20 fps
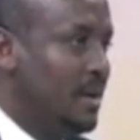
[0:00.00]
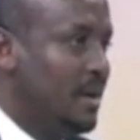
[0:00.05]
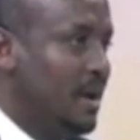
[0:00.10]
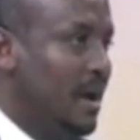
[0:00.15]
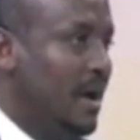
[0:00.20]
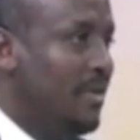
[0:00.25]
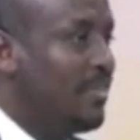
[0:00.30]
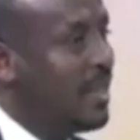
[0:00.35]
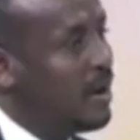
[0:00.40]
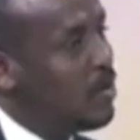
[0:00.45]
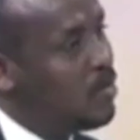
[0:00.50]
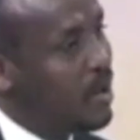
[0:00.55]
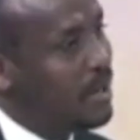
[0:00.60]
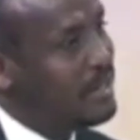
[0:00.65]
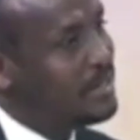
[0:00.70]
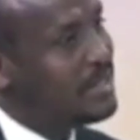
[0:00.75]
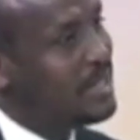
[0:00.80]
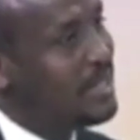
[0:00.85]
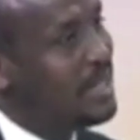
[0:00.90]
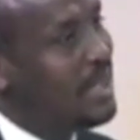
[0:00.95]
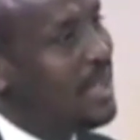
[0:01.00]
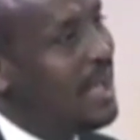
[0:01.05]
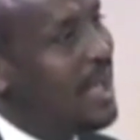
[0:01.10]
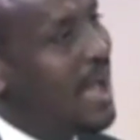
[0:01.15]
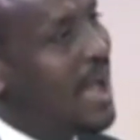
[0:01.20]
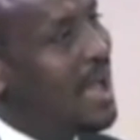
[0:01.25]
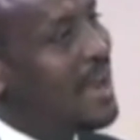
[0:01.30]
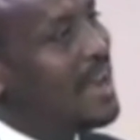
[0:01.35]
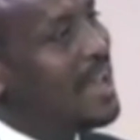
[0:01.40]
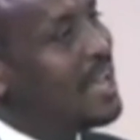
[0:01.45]
and then went
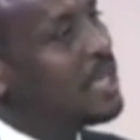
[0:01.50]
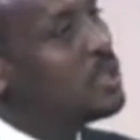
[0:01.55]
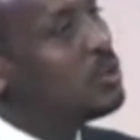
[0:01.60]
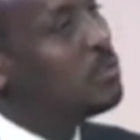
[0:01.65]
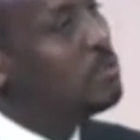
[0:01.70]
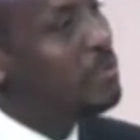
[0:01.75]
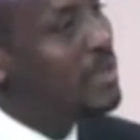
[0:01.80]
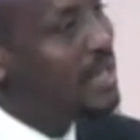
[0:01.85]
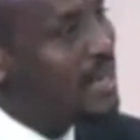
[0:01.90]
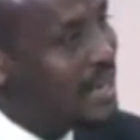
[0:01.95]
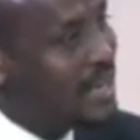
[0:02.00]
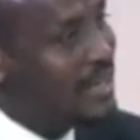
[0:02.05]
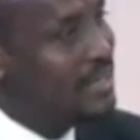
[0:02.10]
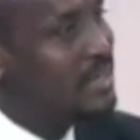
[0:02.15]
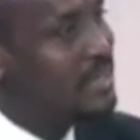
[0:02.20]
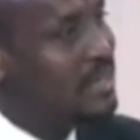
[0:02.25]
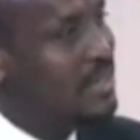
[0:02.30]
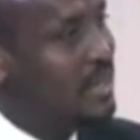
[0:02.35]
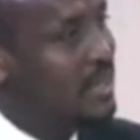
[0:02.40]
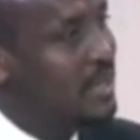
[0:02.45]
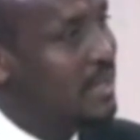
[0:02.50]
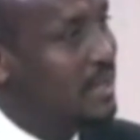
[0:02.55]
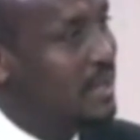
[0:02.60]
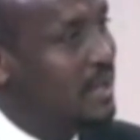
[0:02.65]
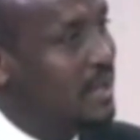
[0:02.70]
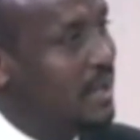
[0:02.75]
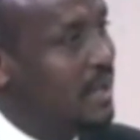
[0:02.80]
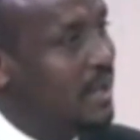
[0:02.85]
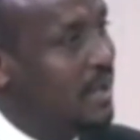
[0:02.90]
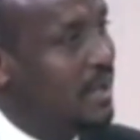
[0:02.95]
and experienced
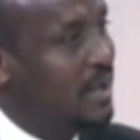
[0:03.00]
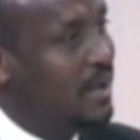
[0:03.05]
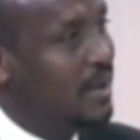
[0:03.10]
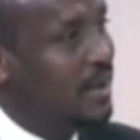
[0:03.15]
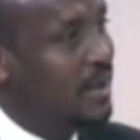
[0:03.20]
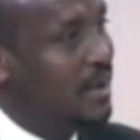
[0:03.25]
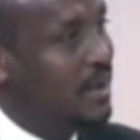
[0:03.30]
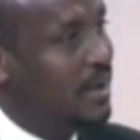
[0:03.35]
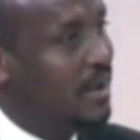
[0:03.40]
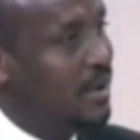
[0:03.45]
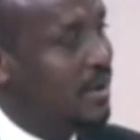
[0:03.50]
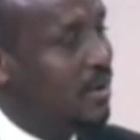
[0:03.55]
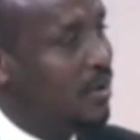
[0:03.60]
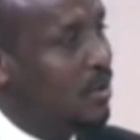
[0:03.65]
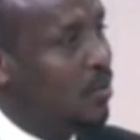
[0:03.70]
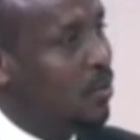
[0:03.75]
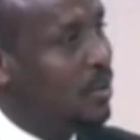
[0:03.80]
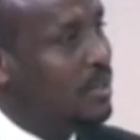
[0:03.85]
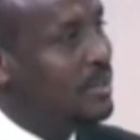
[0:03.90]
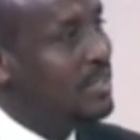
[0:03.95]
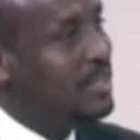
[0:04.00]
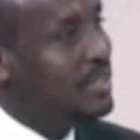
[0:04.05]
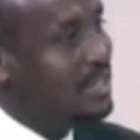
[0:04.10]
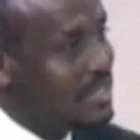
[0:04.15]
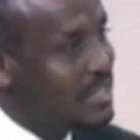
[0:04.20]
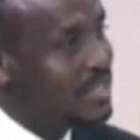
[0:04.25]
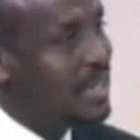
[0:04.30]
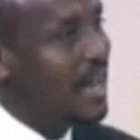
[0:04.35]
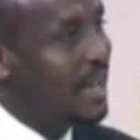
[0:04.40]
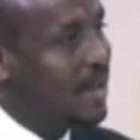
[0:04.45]
what it
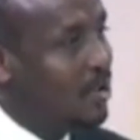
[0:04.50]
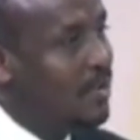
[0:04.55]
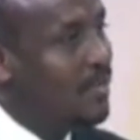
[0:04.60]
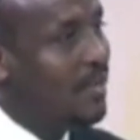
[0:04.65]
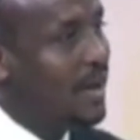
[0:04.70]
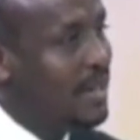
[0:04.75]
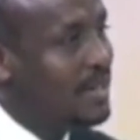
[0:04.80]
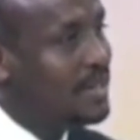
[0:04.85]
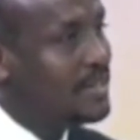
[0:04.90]
is like on the other